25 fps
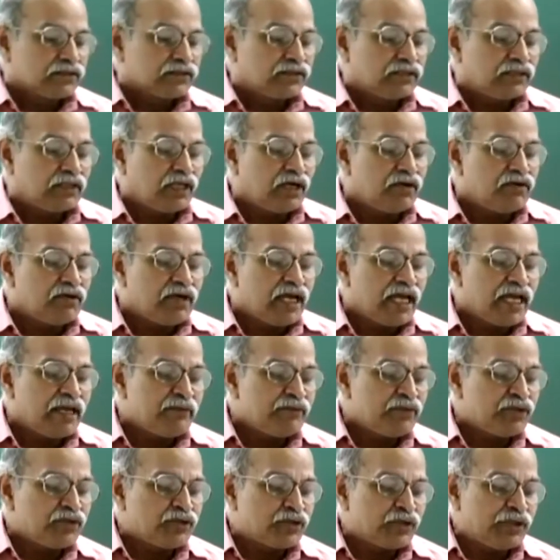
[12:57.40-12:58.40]
So, now I
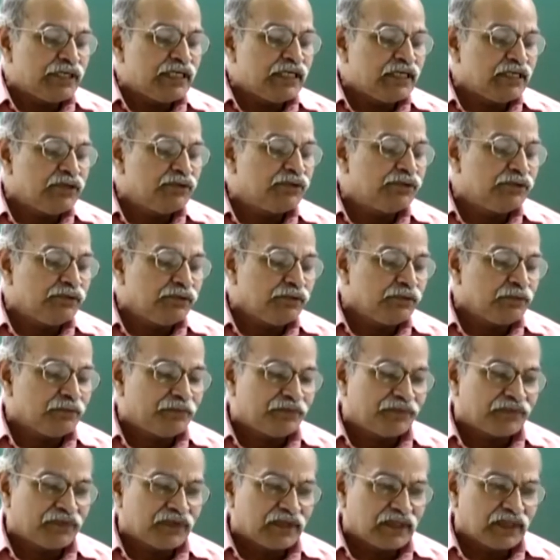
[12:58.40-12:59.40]
am showing you
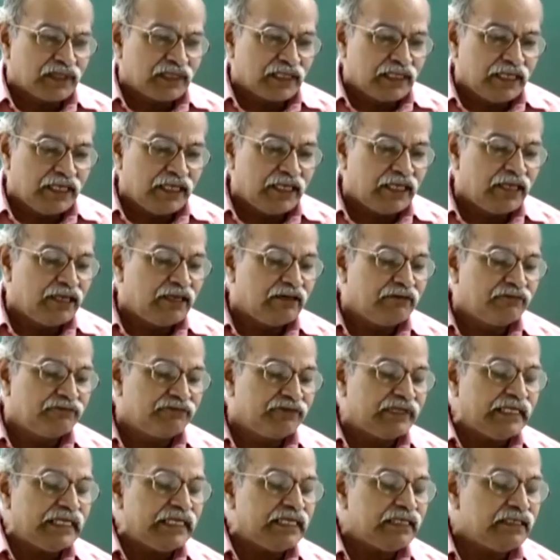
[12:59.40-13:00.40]
a
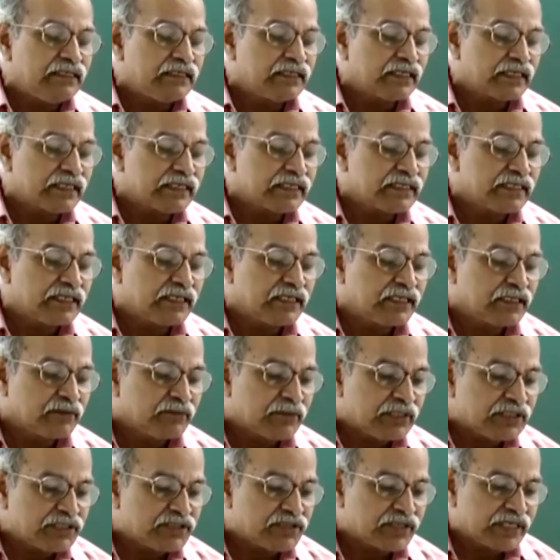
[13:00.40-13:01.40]
very interesting
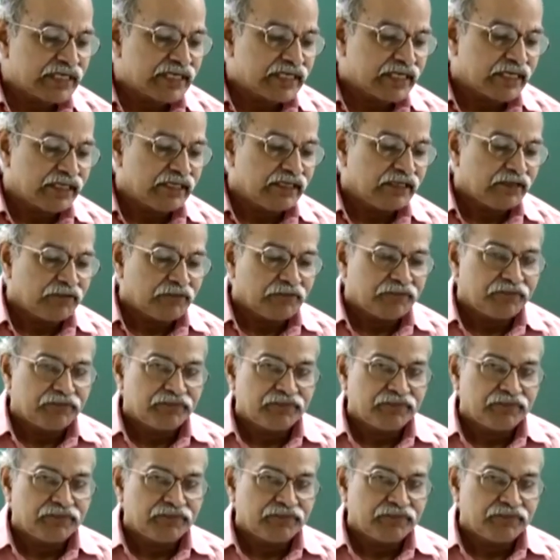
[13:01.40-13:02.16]
demonstration